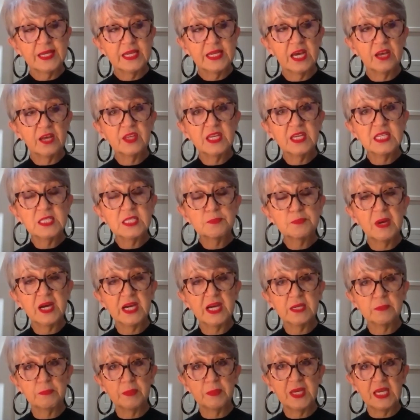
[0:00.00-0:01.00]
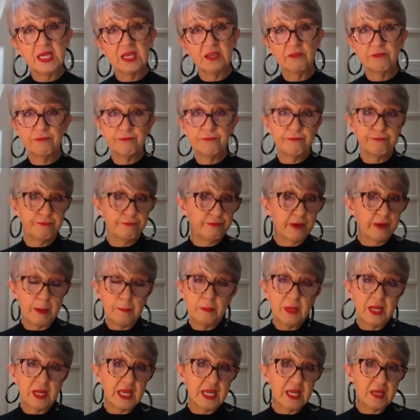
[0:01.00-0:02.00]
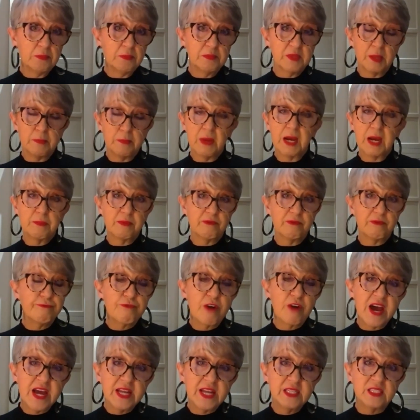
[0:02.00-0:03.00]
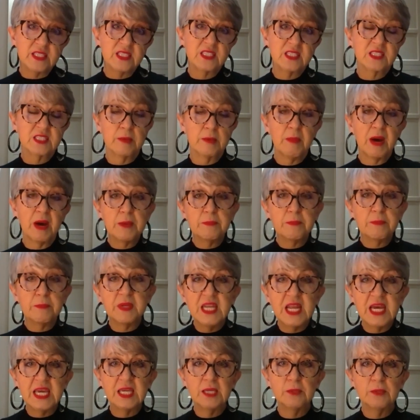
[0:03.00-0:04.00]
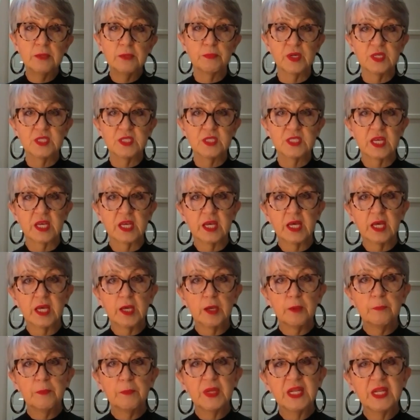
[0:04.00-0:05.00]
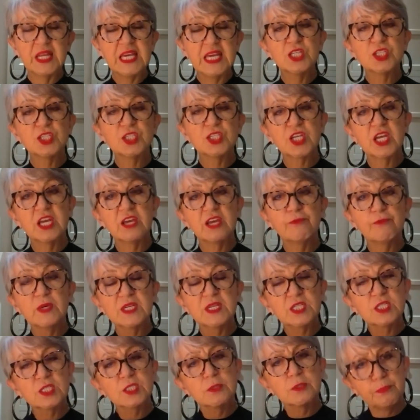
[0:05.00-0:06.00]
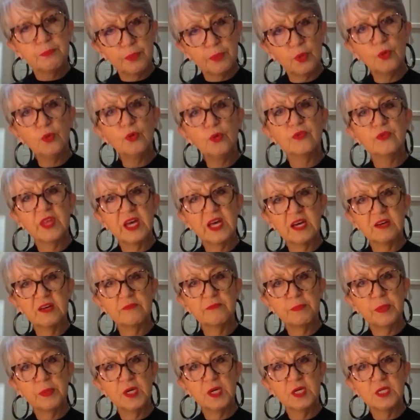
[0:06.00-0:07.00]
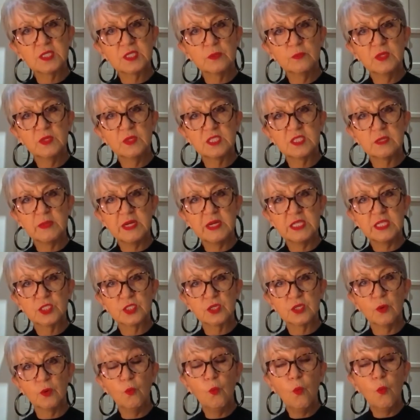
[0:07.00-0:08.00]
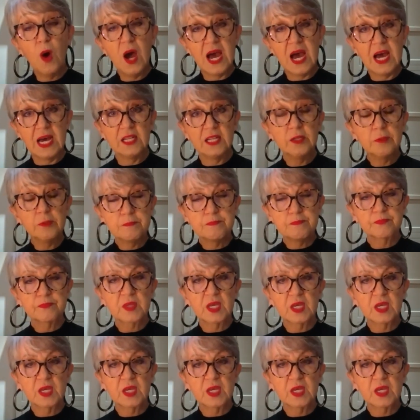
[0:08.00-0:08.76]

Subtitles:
Now, these might be family, they might be friends, they might be neighbours, but if we're to support that person with dementia well